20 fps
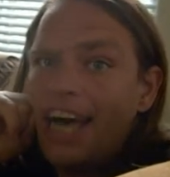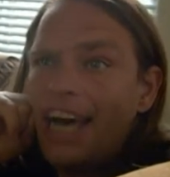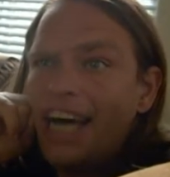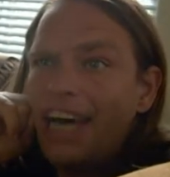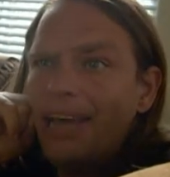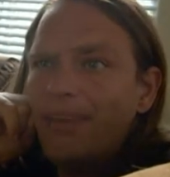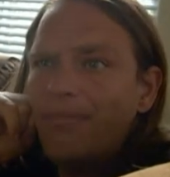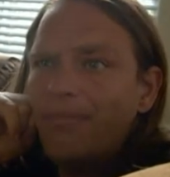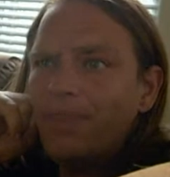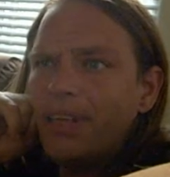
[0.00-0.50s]

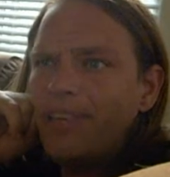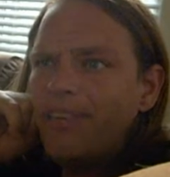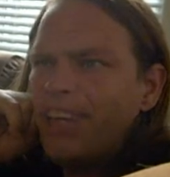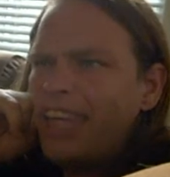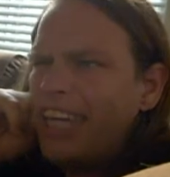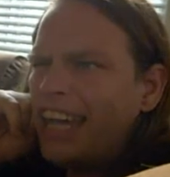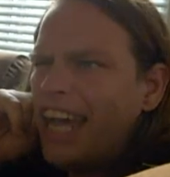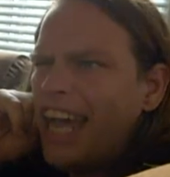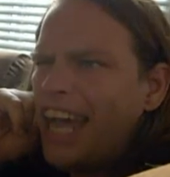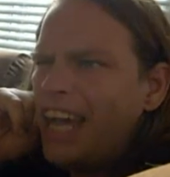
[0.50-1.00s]
I'm
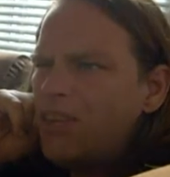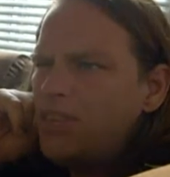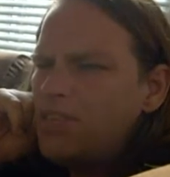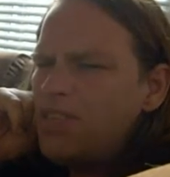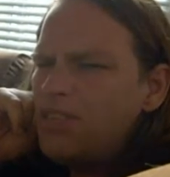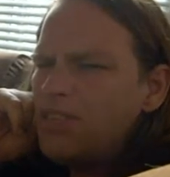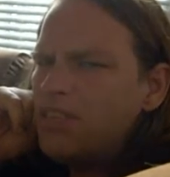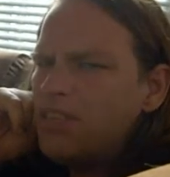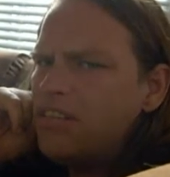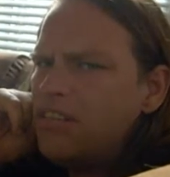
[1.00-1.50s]
living in a
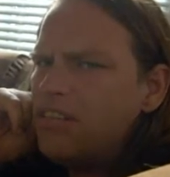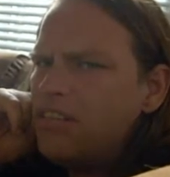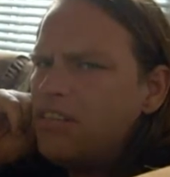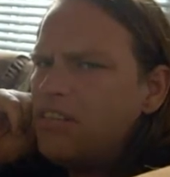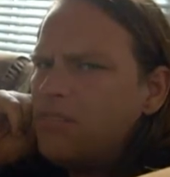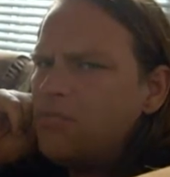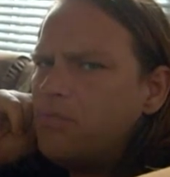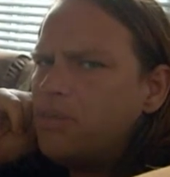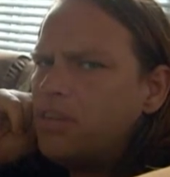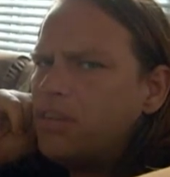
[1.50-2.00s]
house
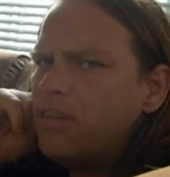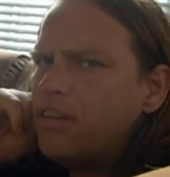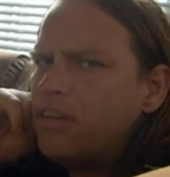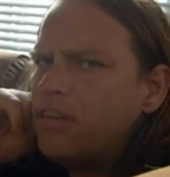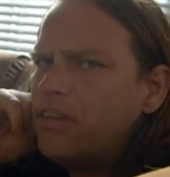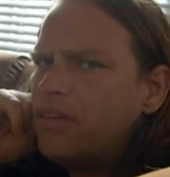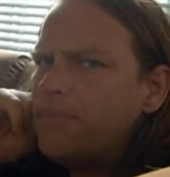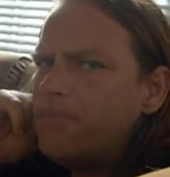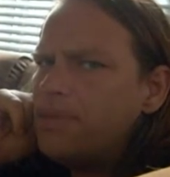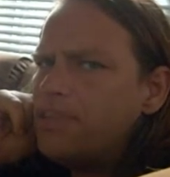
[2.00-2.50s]
uh, with
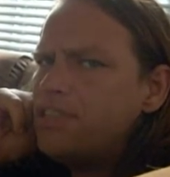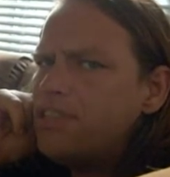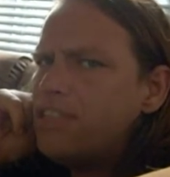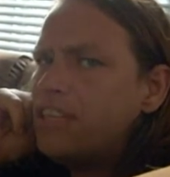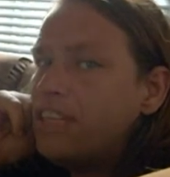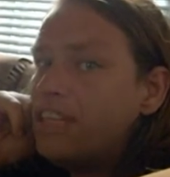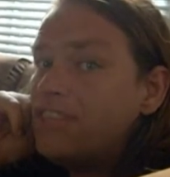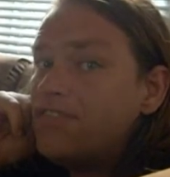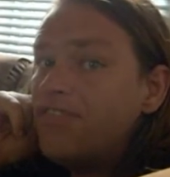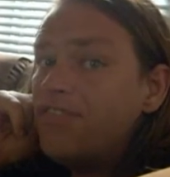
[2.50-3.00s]
a person
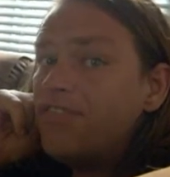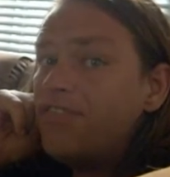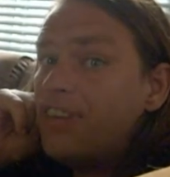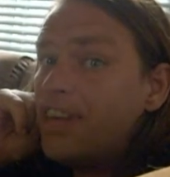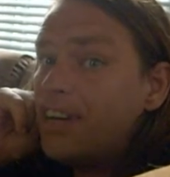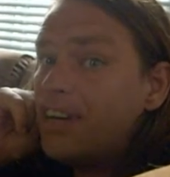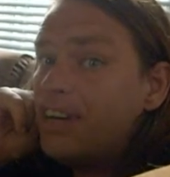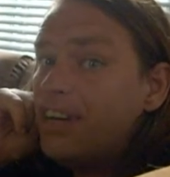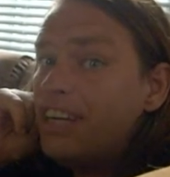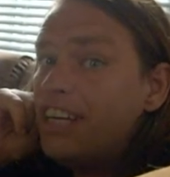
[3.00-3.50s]
that's
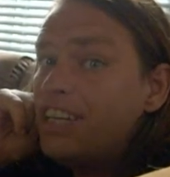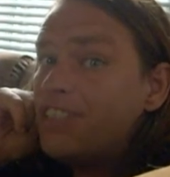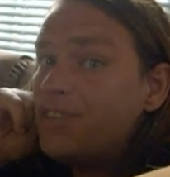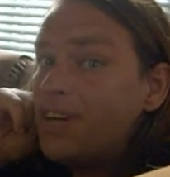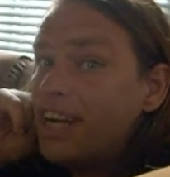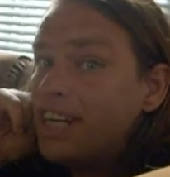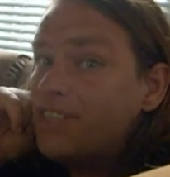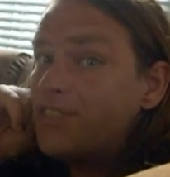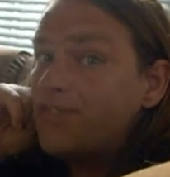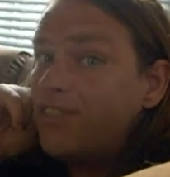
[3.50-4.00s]
very
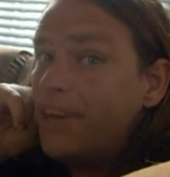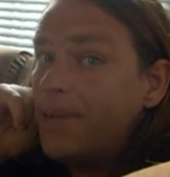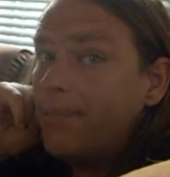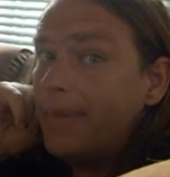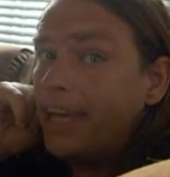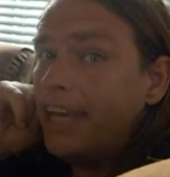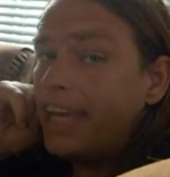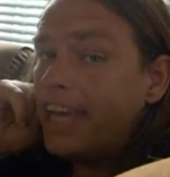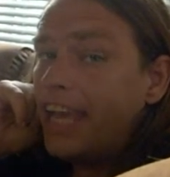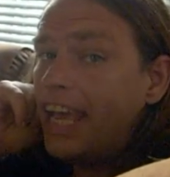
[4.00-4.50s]

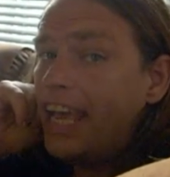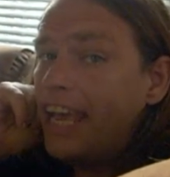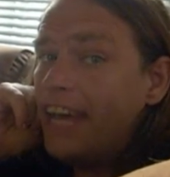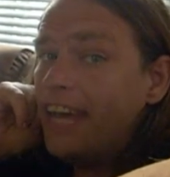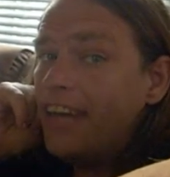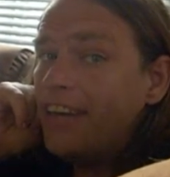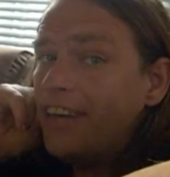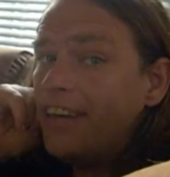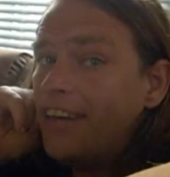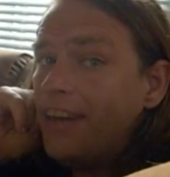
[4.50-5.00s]
transphobic.
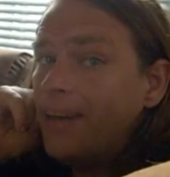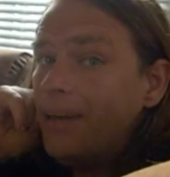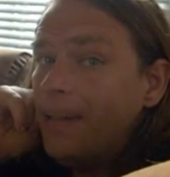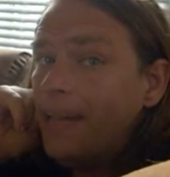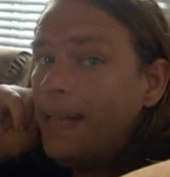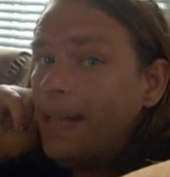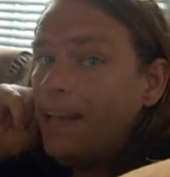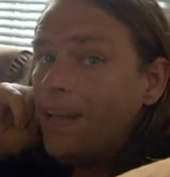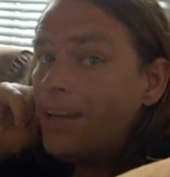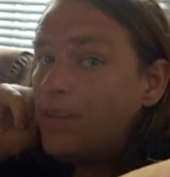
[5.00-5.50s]
And
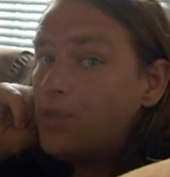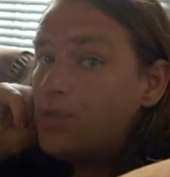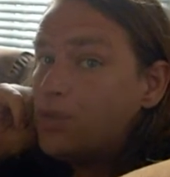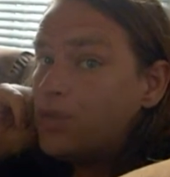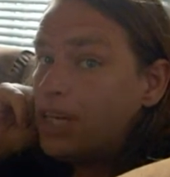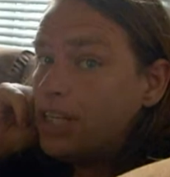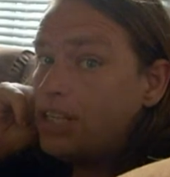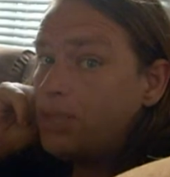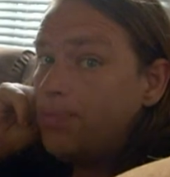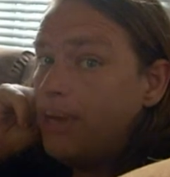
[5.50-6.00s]

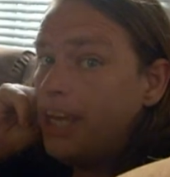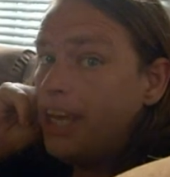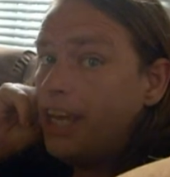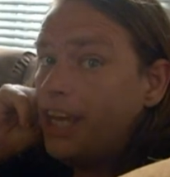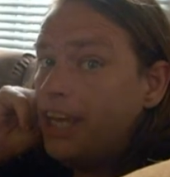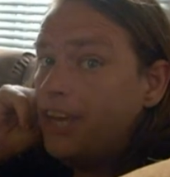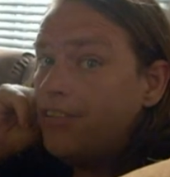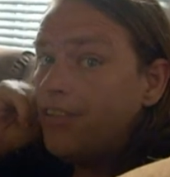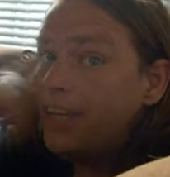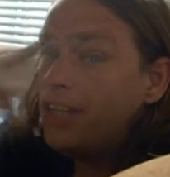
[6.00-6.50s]
trust
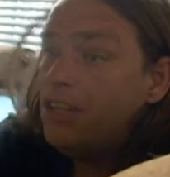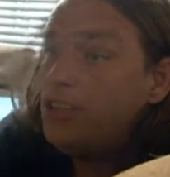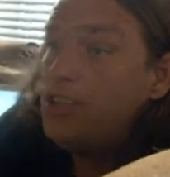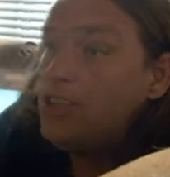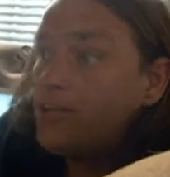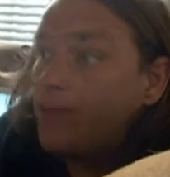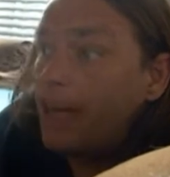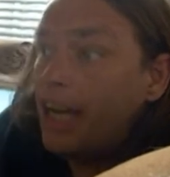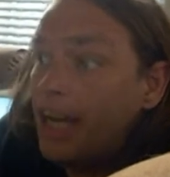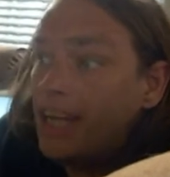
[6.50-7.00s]
me, if I knew
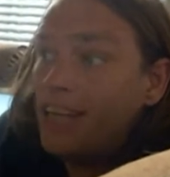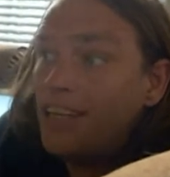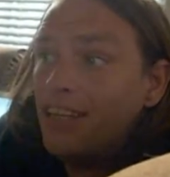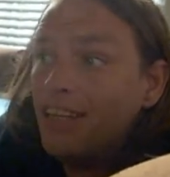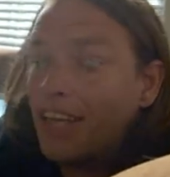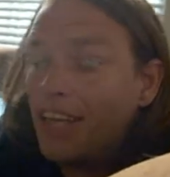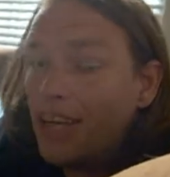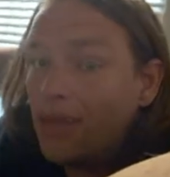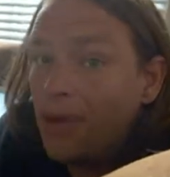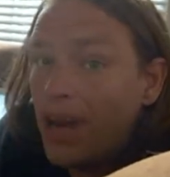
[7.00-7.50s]
somebody I could
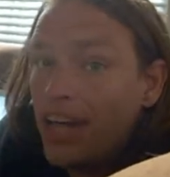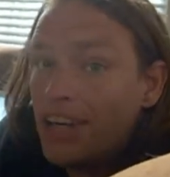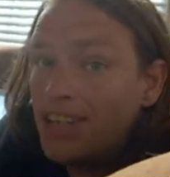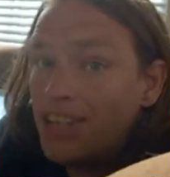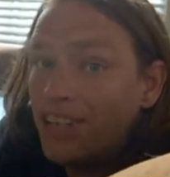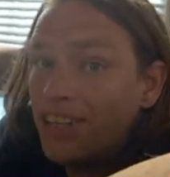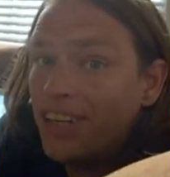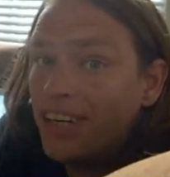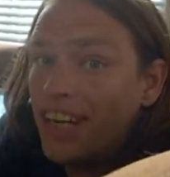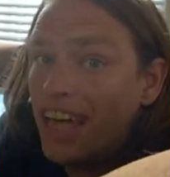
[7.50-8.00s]
like crash
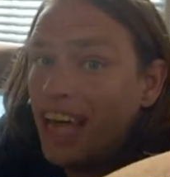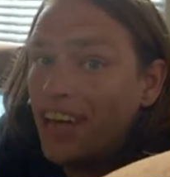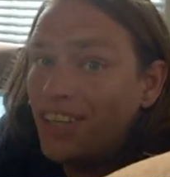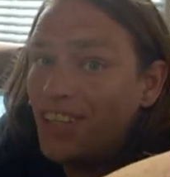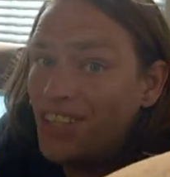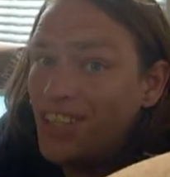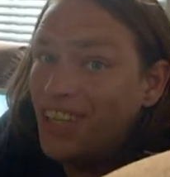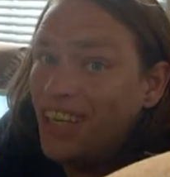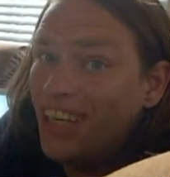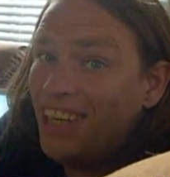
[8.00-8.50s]
on their
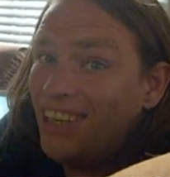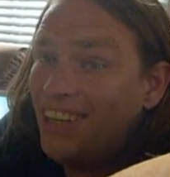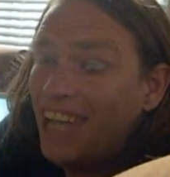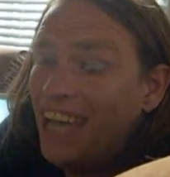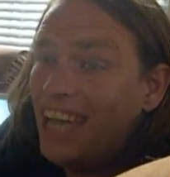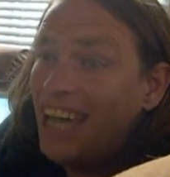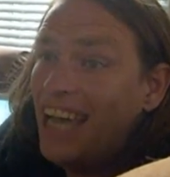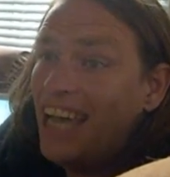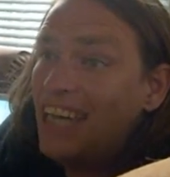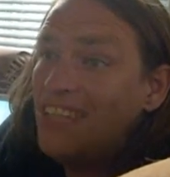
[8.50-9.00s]
couch in
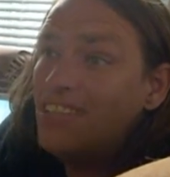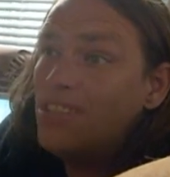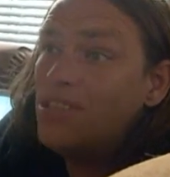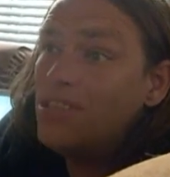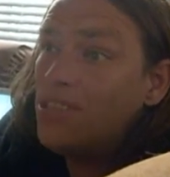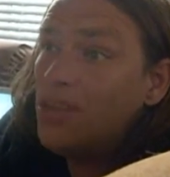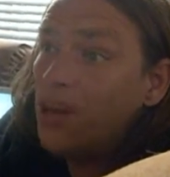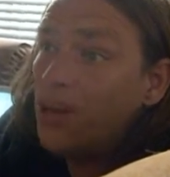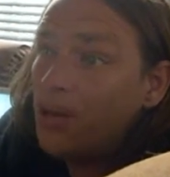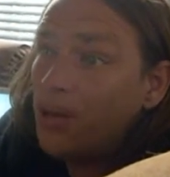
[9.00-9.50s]
LA, I
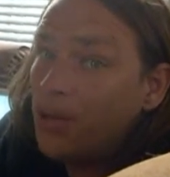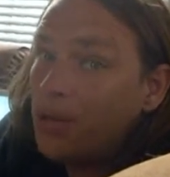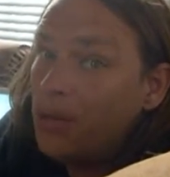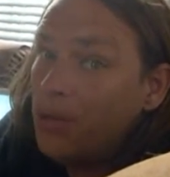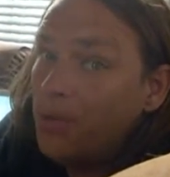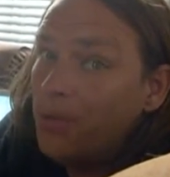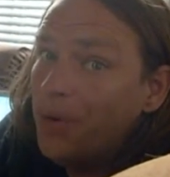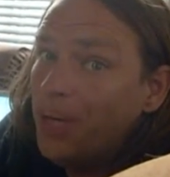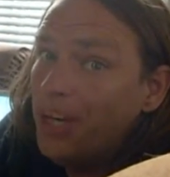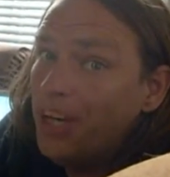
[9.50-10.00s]

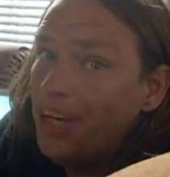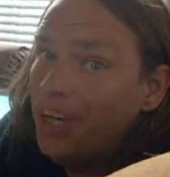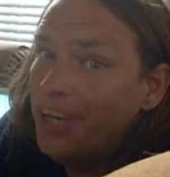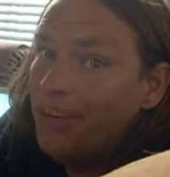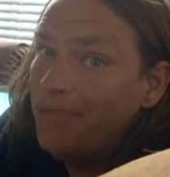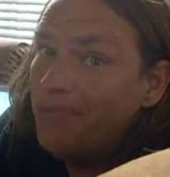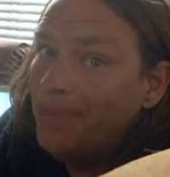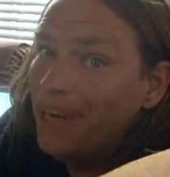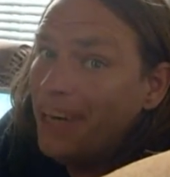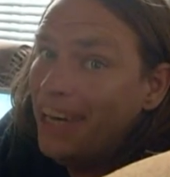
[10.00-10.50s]
totally would.
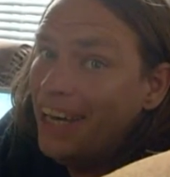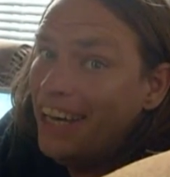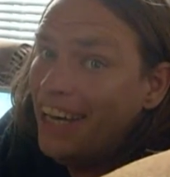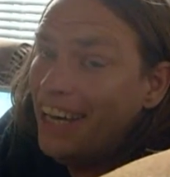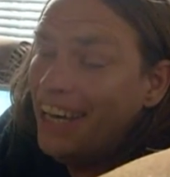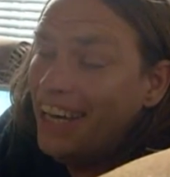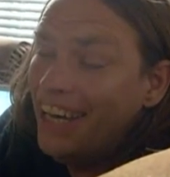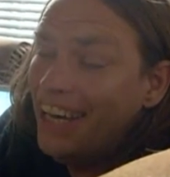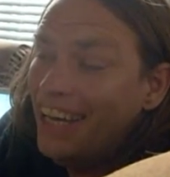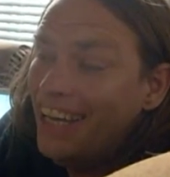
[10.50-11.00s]

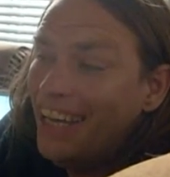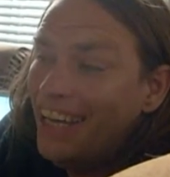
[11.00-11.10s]
But